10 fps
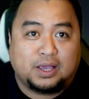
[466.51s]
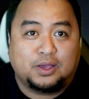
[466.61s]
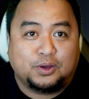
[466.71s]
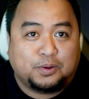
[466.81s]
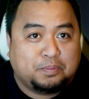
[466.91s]

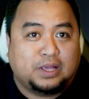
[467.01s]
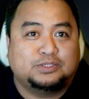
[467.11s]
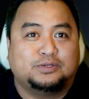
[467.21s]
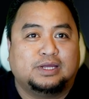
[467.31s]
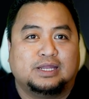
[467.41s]
Your
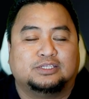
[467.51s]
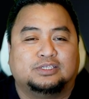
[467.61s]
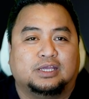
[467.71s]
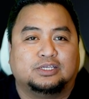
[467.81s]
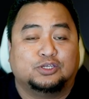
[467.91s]
pastor cannot
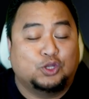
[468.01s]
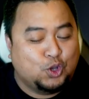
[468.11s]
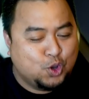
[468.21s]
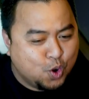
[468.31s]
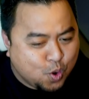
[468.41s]
change you.
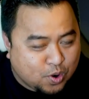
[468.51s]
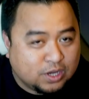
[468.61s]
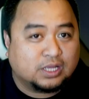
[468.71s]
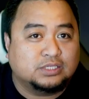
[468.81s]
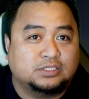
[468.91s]
No one
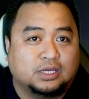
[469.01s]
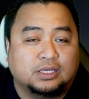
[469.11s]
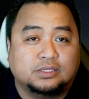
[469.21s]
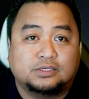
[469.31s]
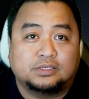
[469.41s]
can
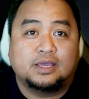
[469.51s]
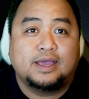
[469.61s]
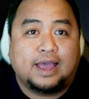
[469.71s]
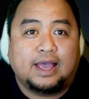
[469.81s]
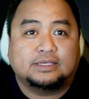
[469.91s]
change
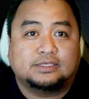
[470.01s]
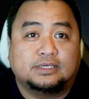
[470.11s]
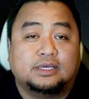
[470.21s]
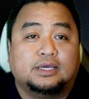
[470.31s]
us